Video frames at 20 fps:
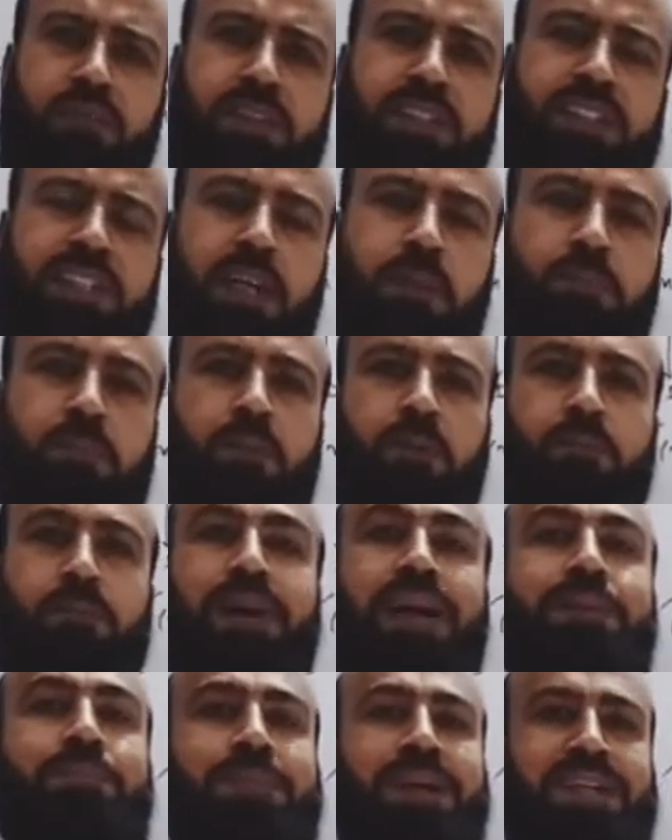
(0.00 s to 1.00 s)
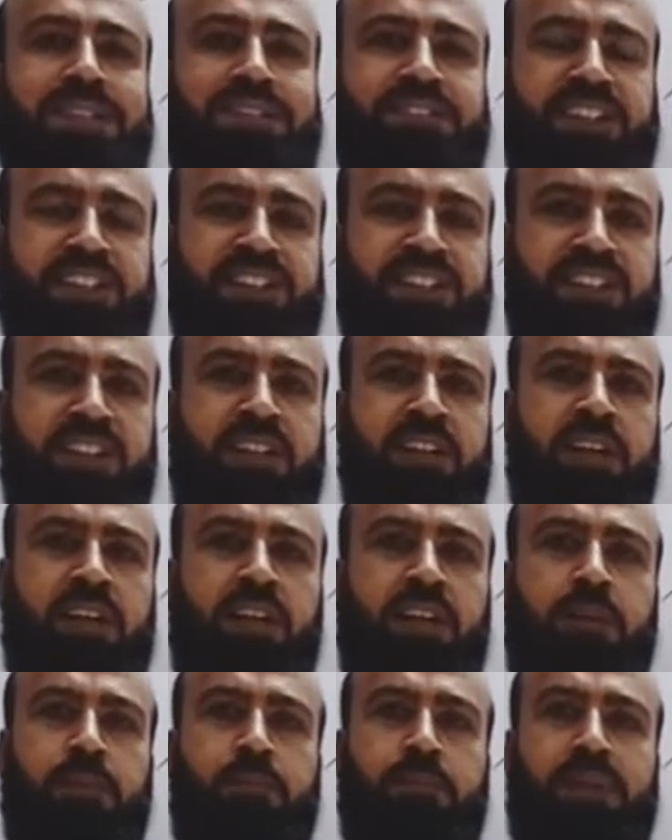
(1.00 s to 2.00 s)
with the help of by parts technique,
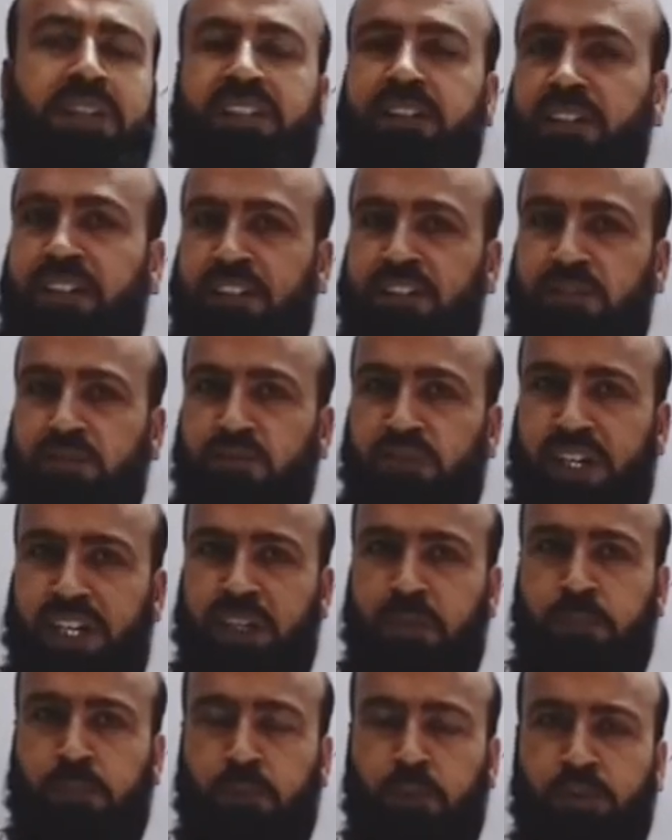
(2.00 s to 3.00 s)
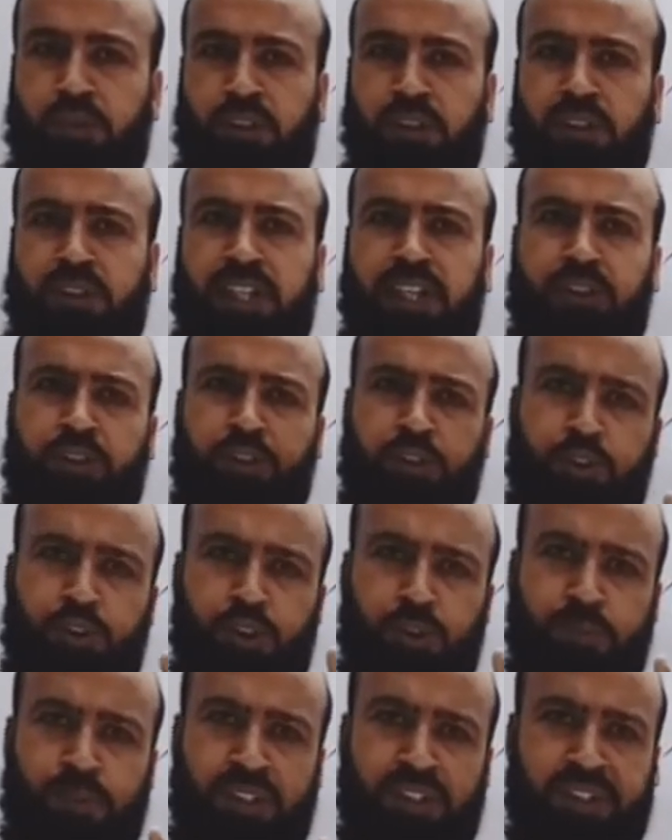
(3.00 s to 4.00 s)
but it's very important that you
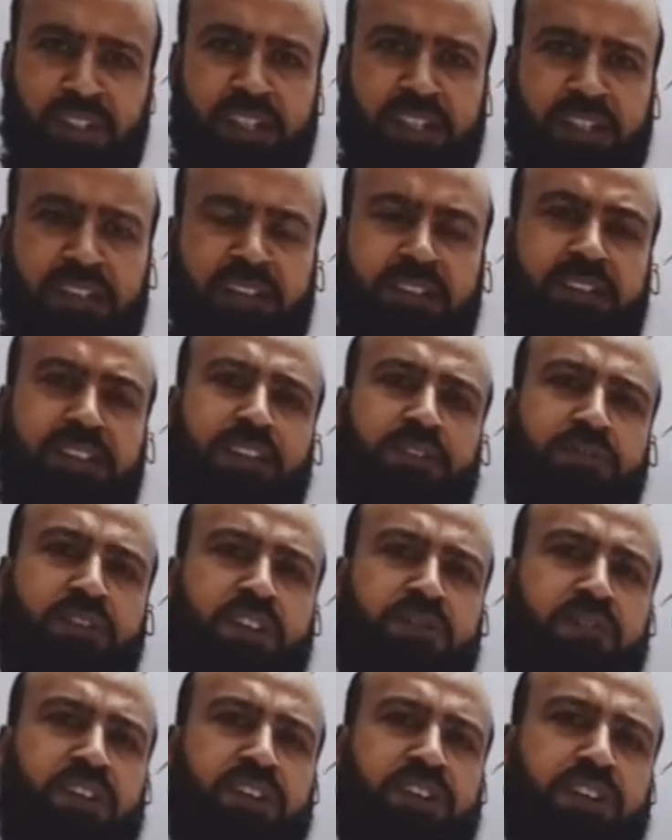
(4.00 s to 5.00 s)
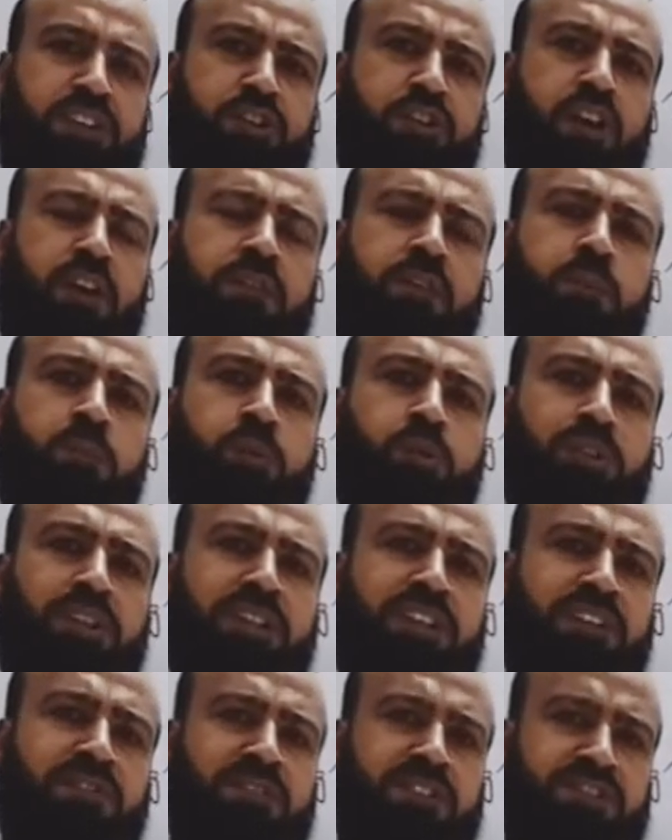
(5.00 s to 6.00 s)
should be clear that which function you have to put
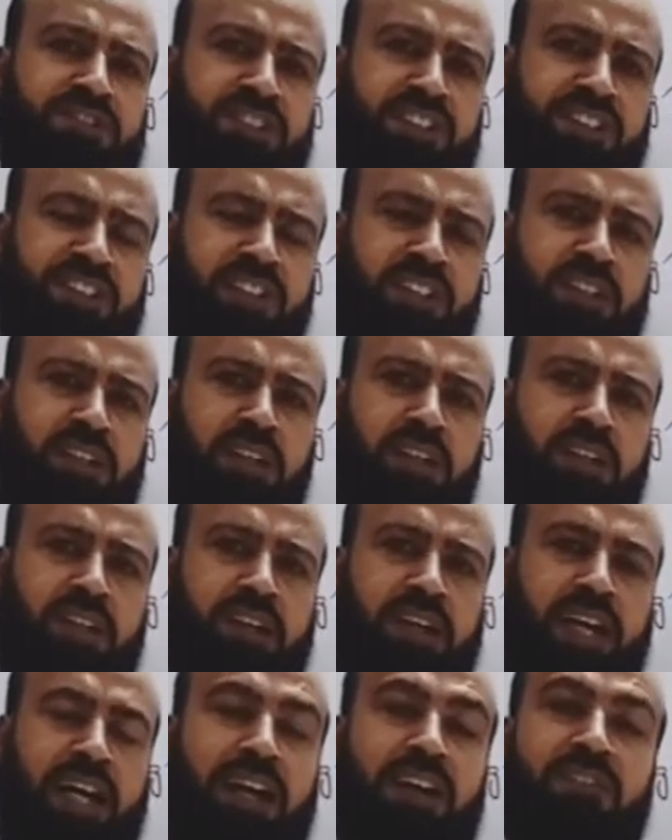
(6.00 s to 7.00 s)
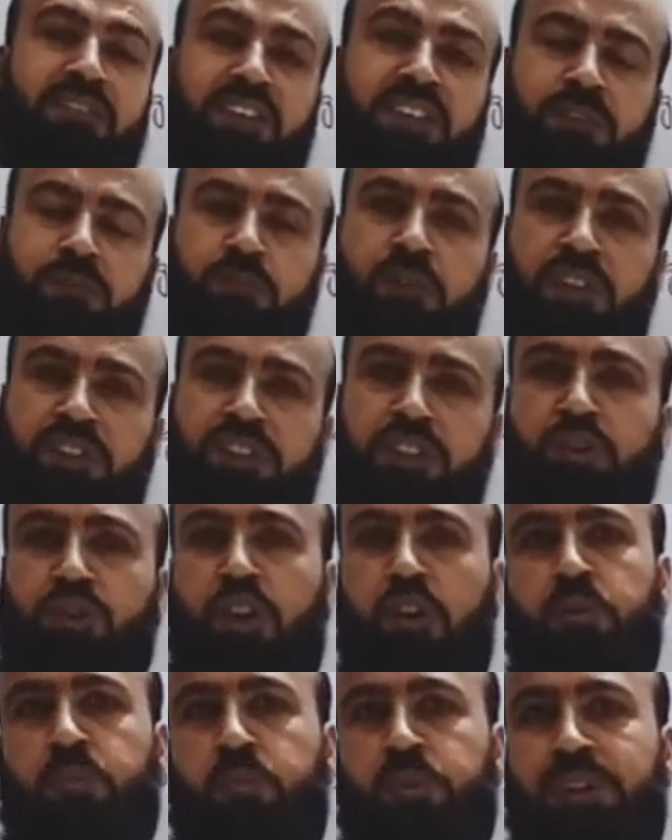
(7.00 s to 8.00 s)
in differentiation and which function you
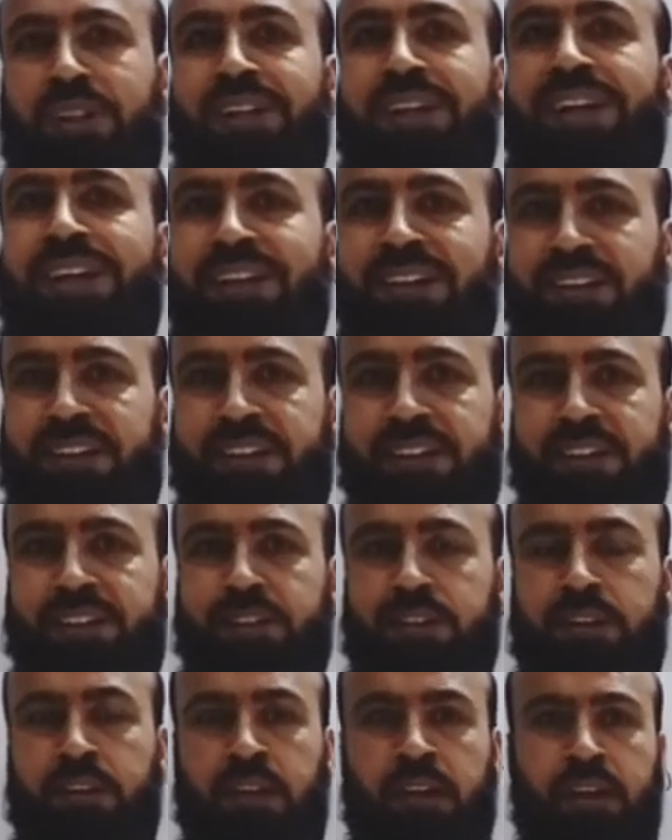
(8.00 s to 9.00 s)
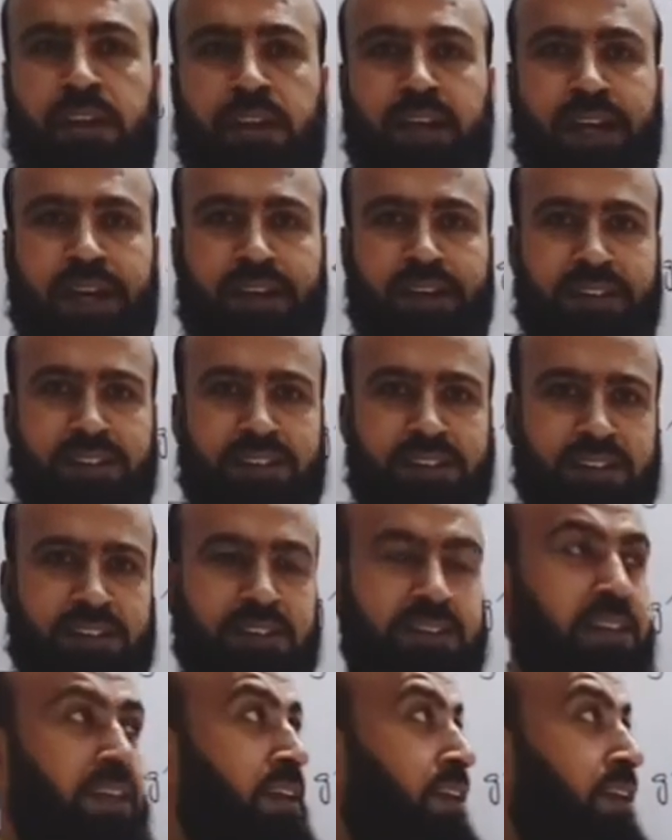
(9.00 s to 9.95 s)
have to put in integration. And this is